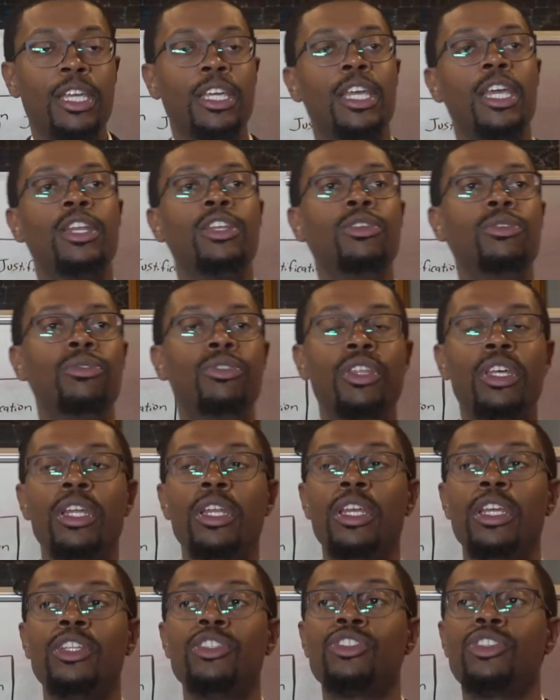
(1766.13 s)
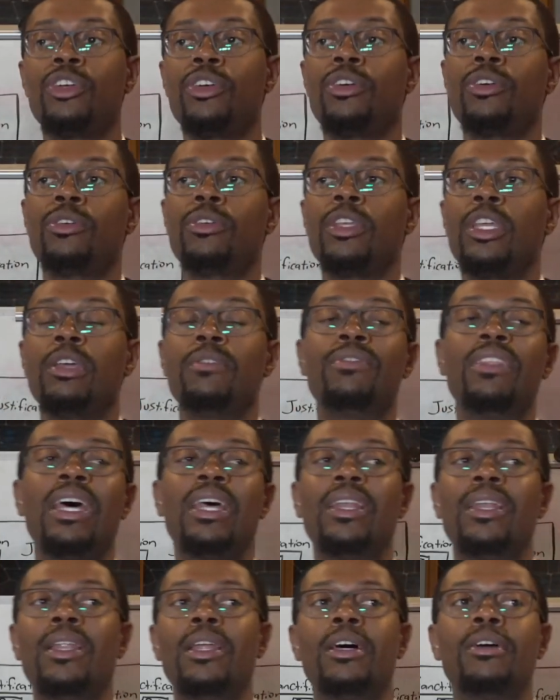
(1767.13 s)
can you then in turn give
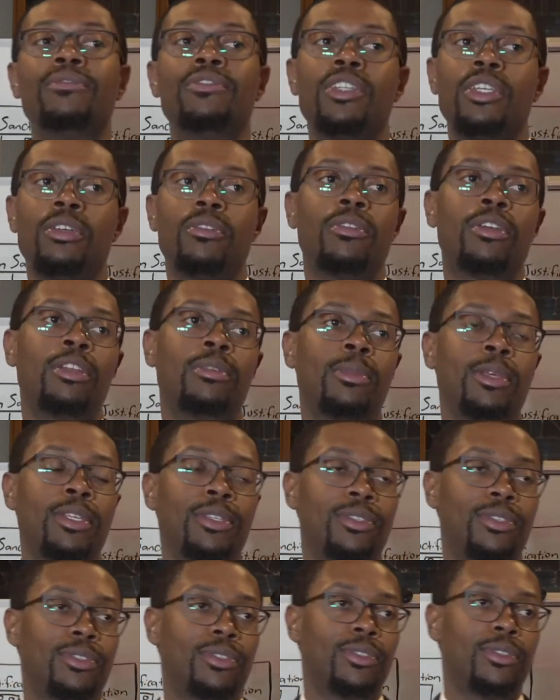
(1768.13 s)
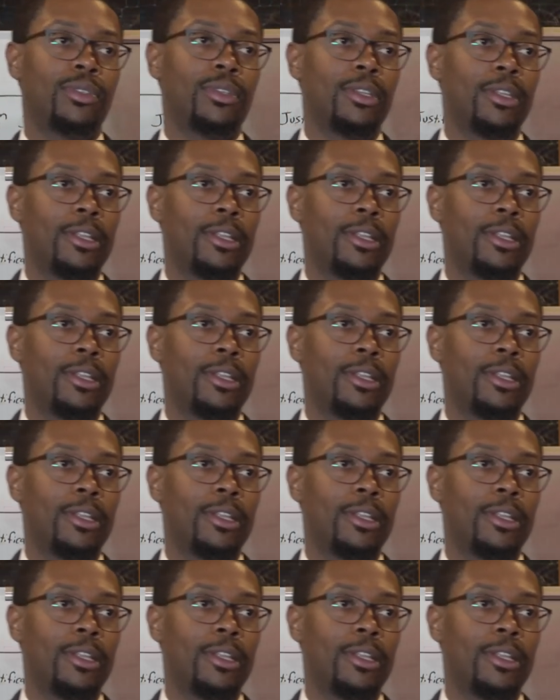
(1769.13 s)
that love to your enemies.